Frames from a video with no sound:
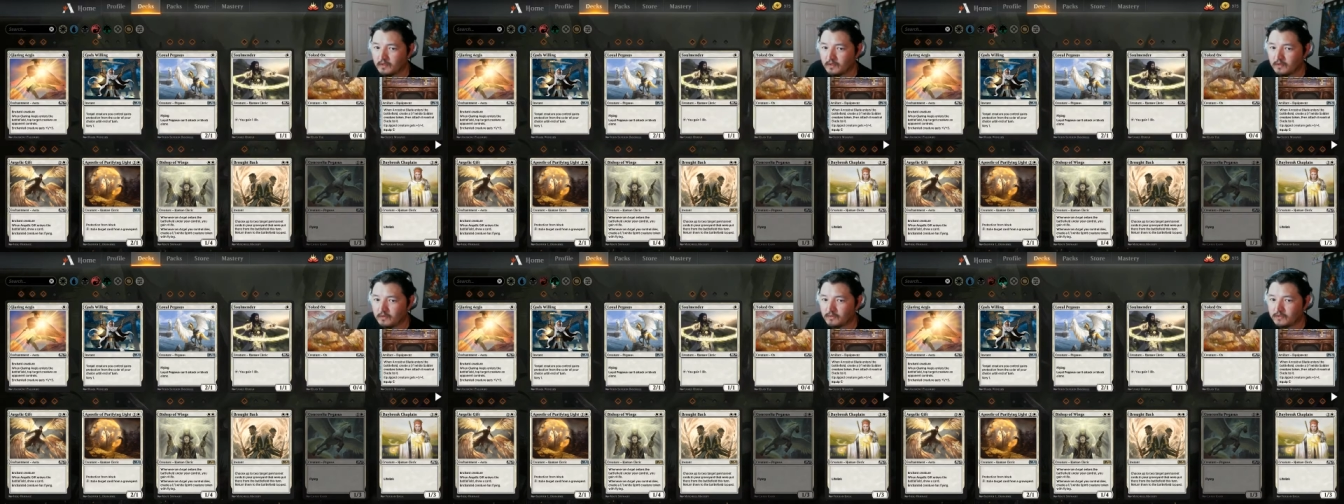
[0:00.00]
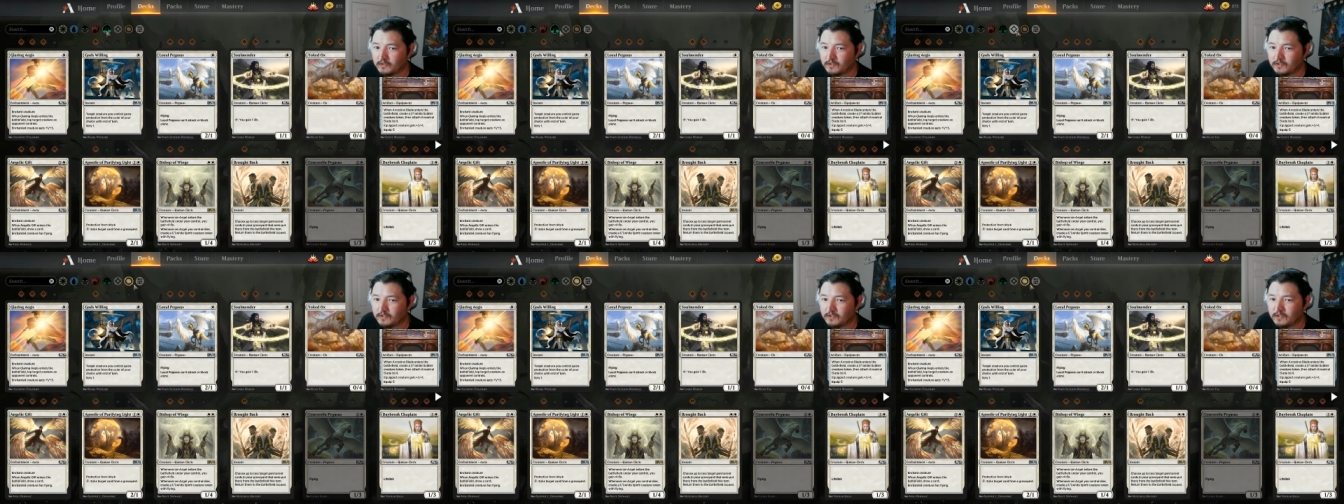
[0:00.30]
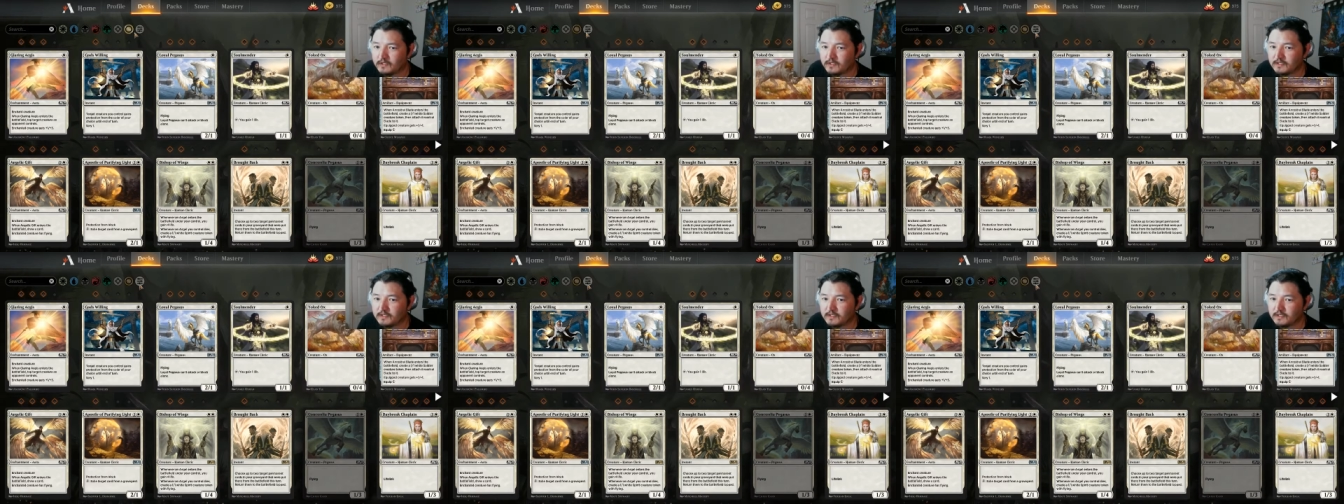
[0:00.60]
which is
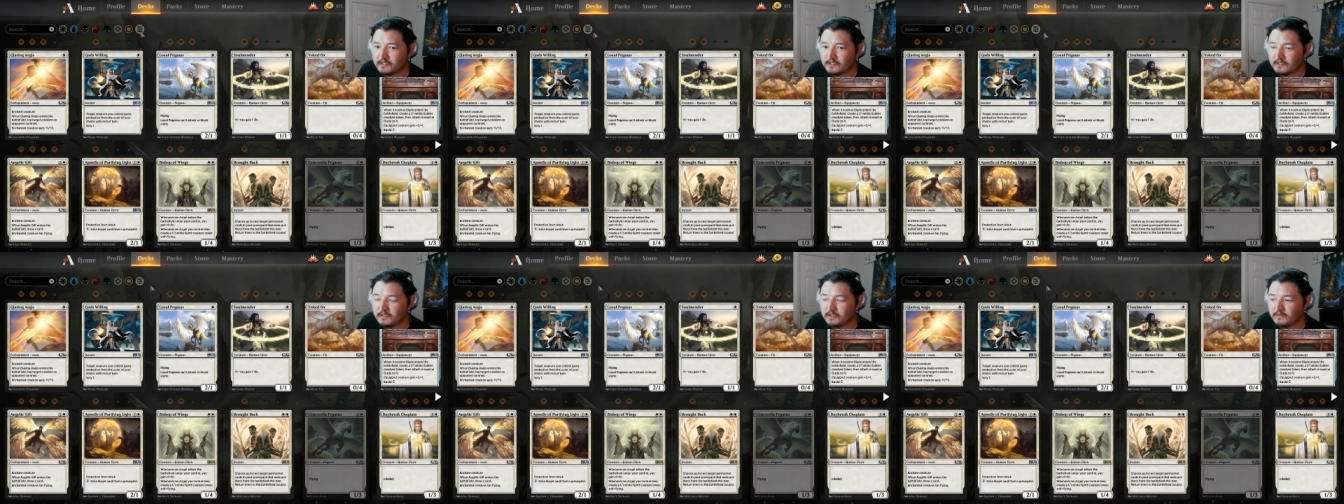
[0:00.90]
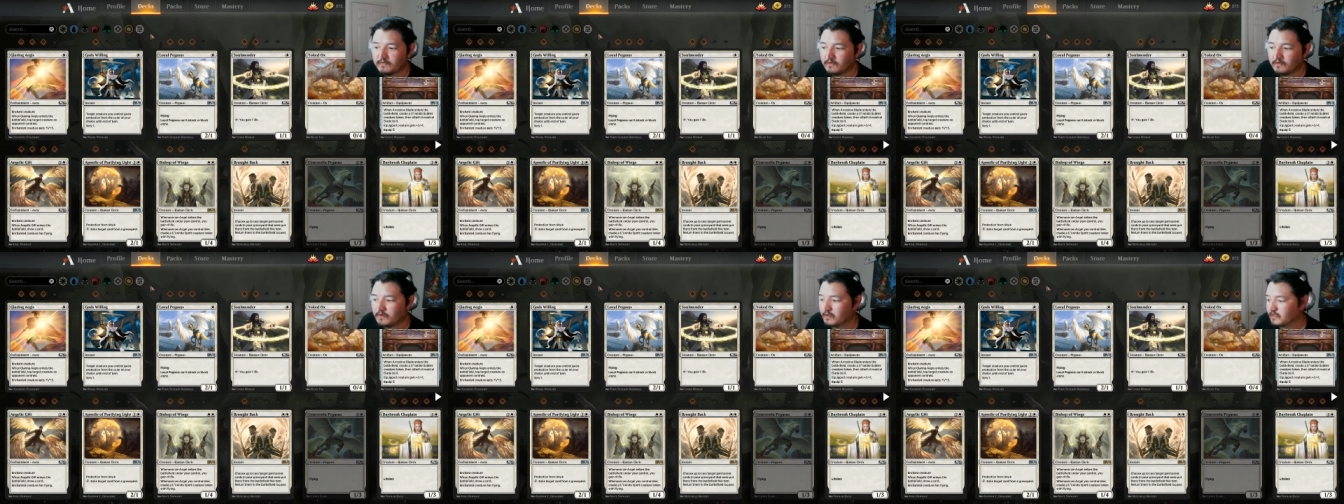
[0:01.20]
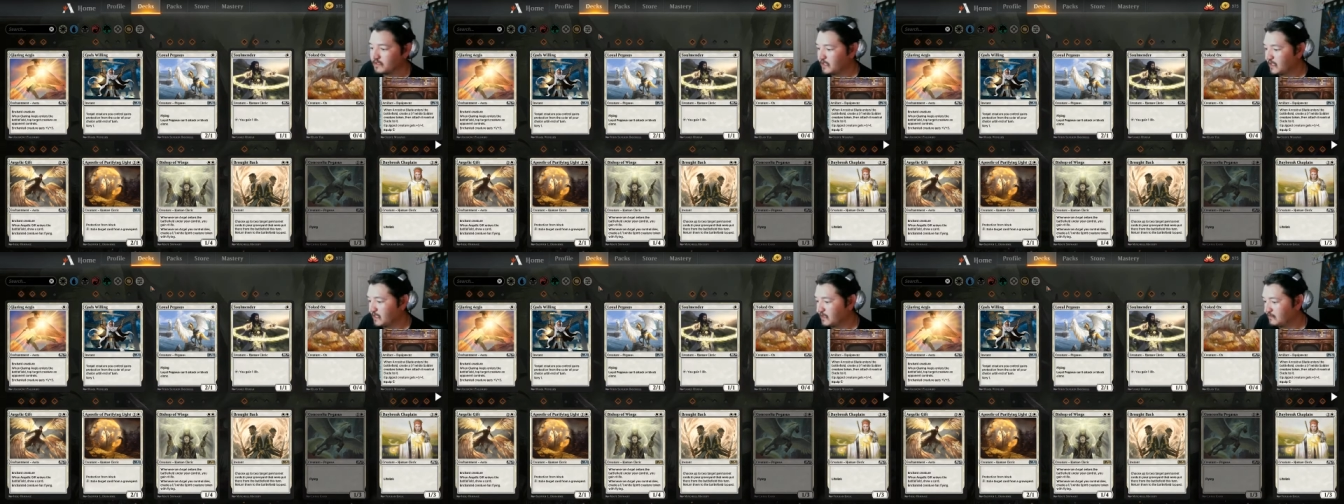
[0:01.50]
good to see different
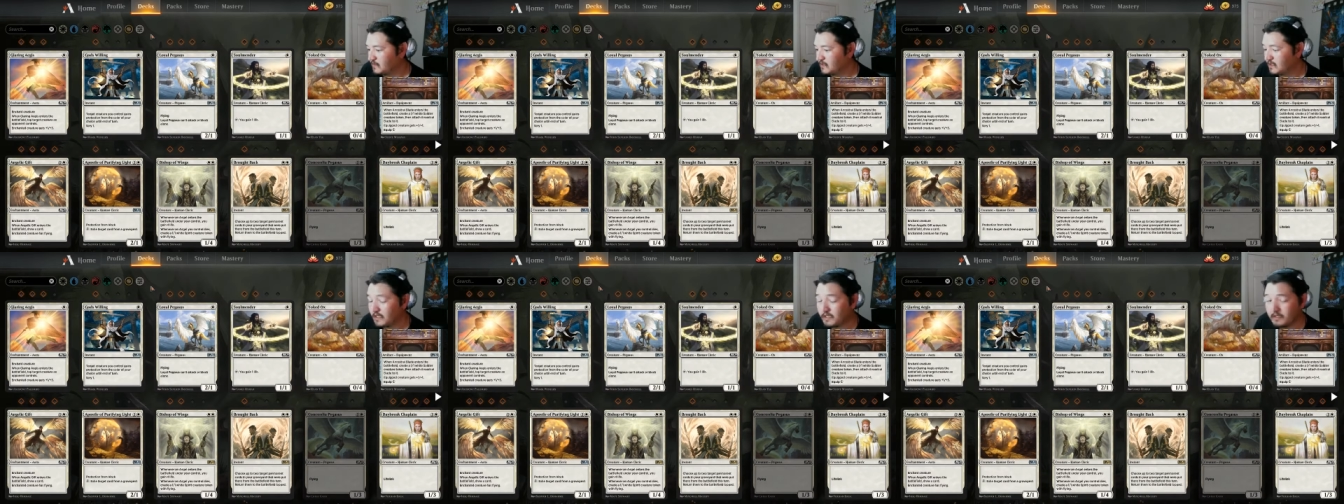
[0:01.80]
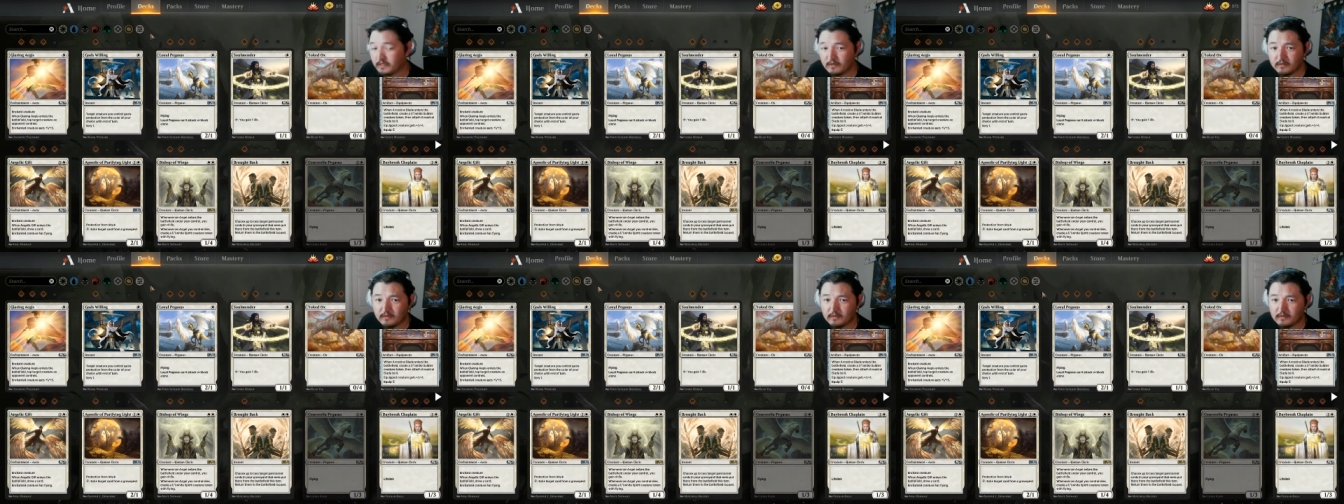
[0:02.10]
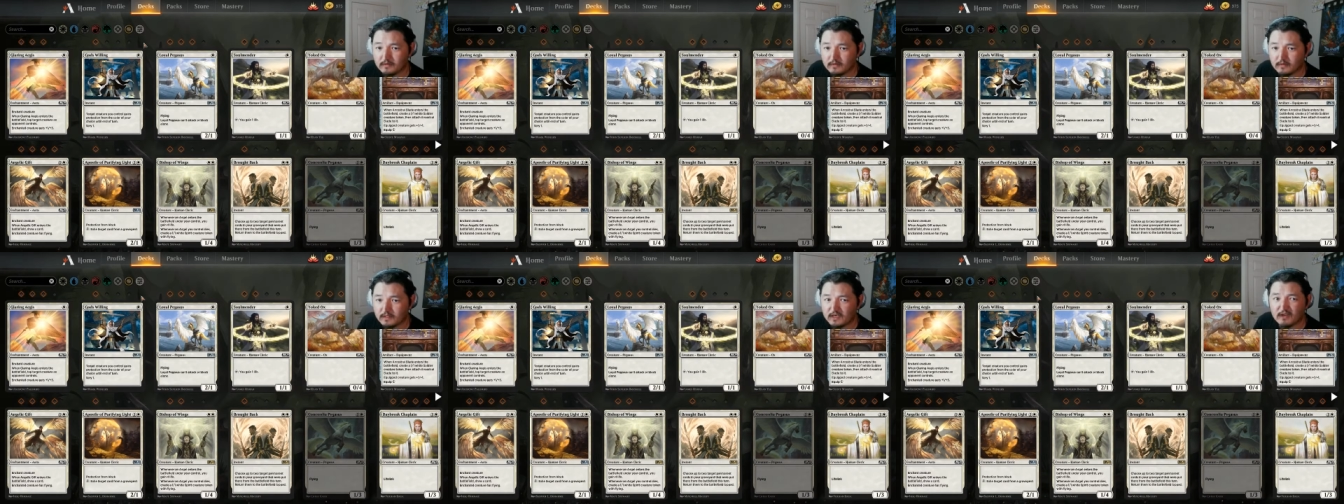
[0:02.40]
archetypes kind of
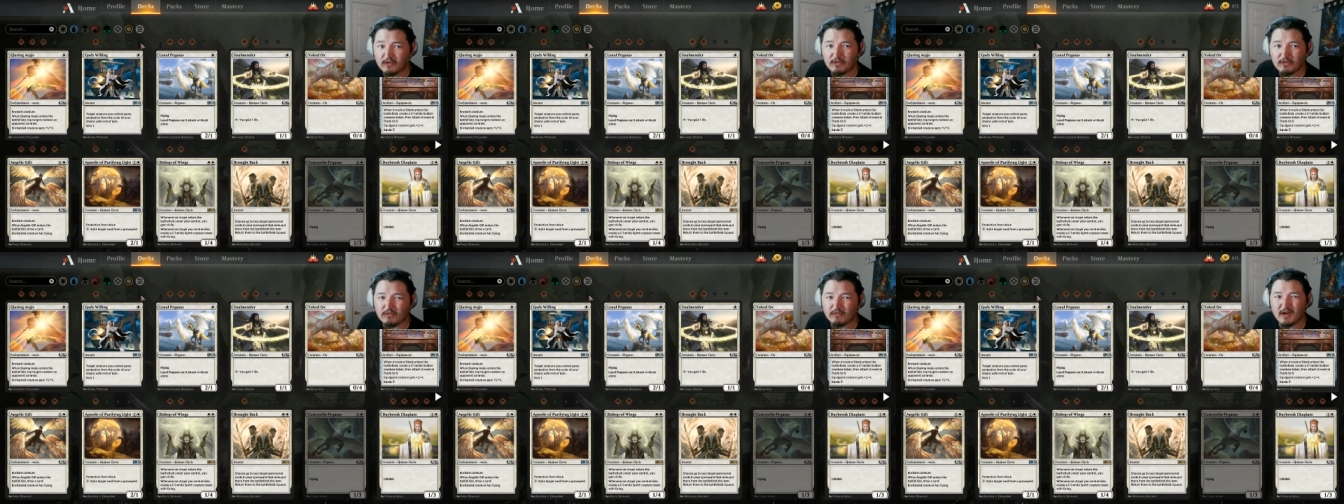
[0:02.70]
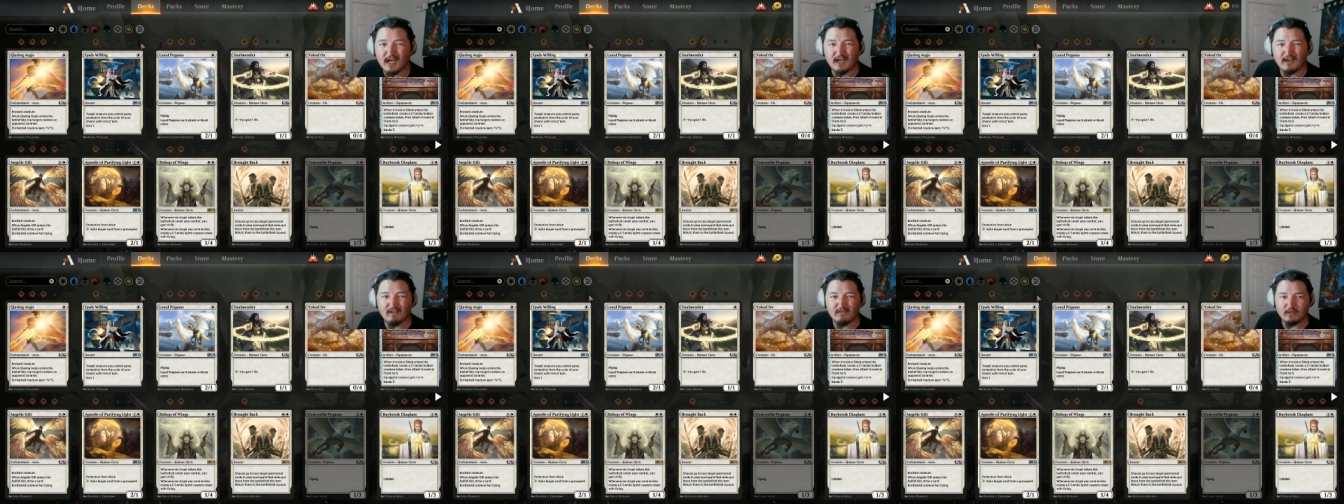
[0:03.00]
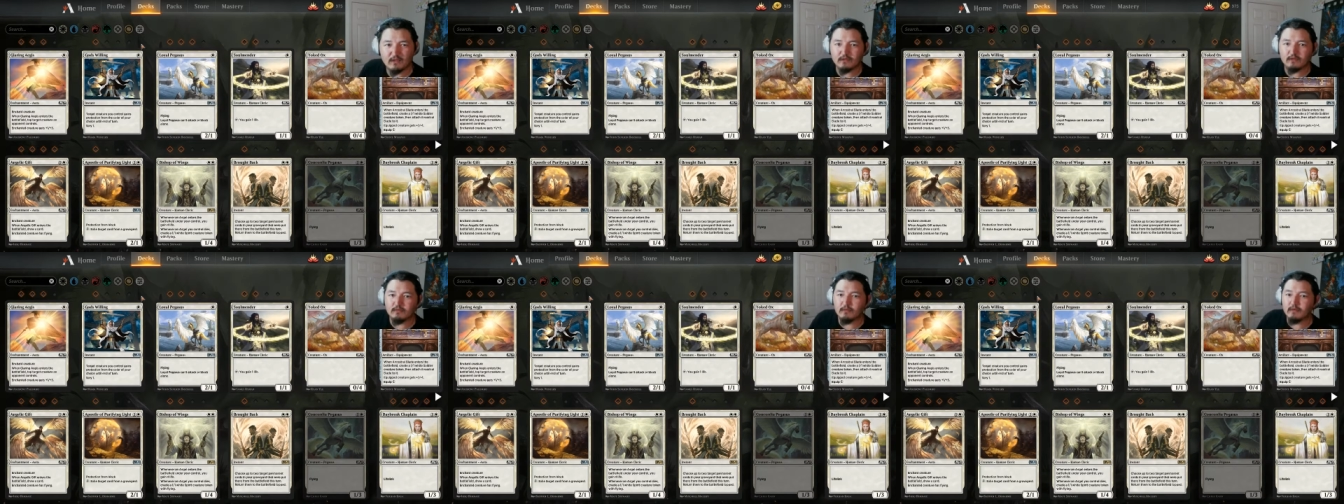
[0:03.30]
thrive a
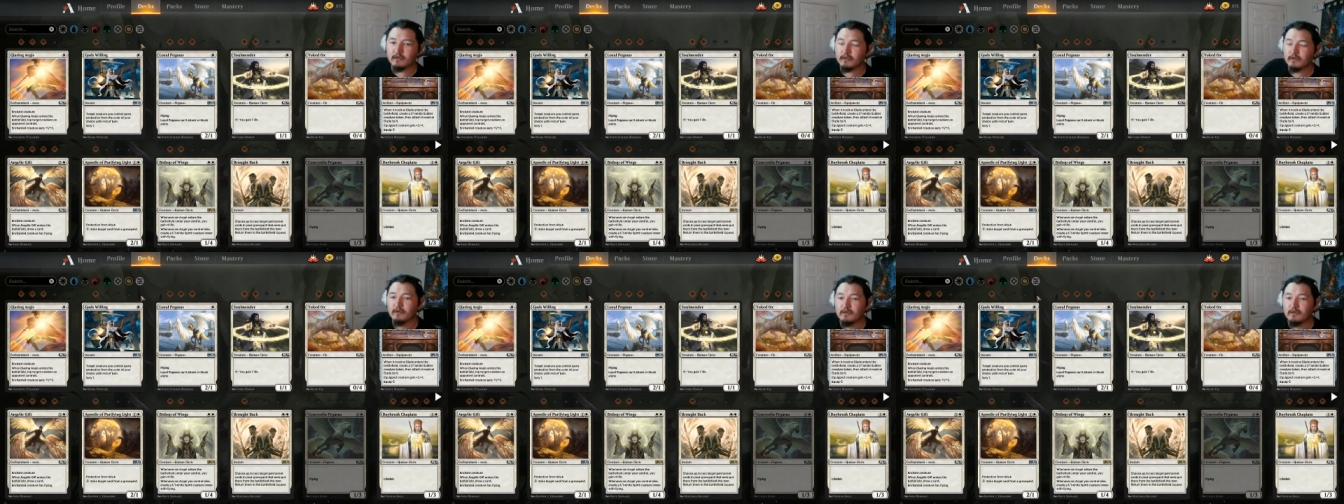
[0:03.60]
little bit.